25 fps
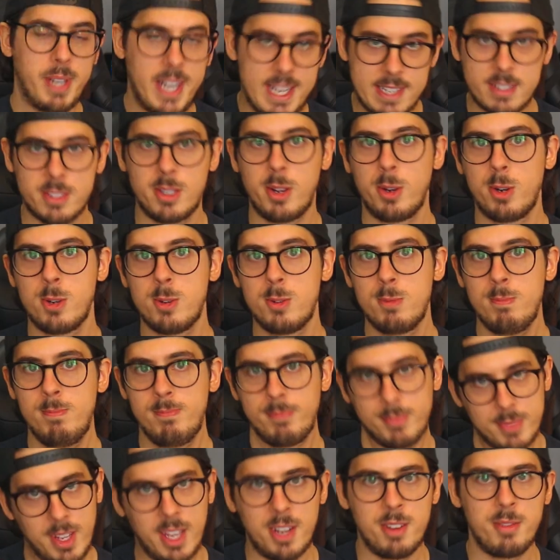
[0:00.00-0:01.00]
But that's not
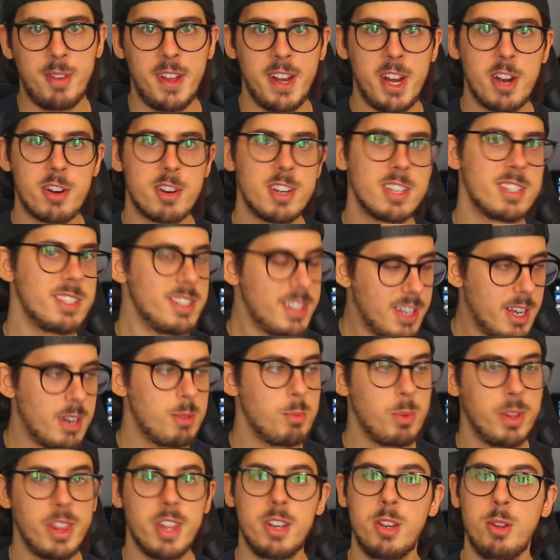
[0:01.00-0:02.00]
all. Nvidia isn't
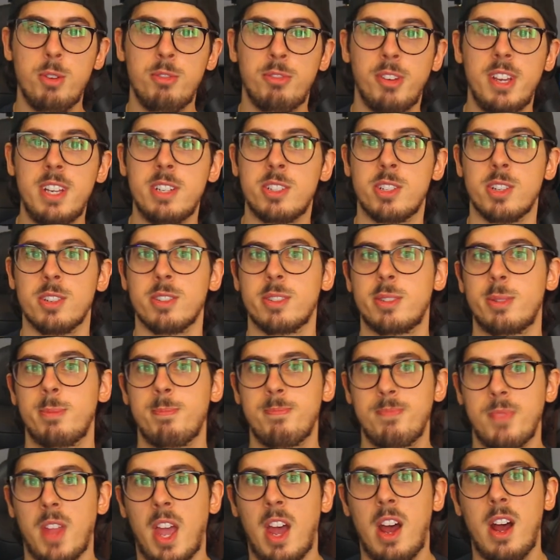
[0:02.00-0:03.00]
done with the new
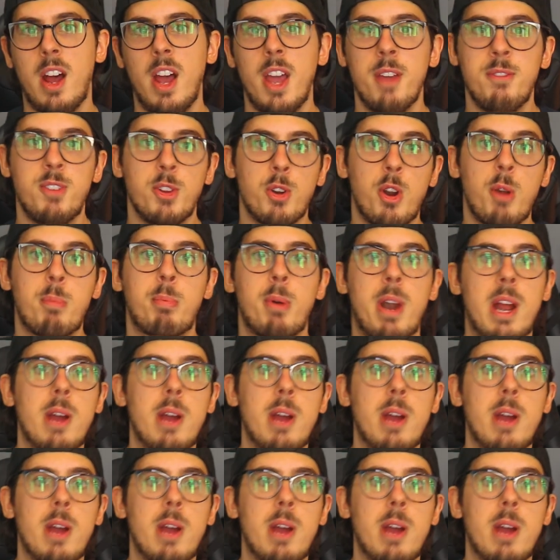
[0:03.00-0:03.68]
features. If you're a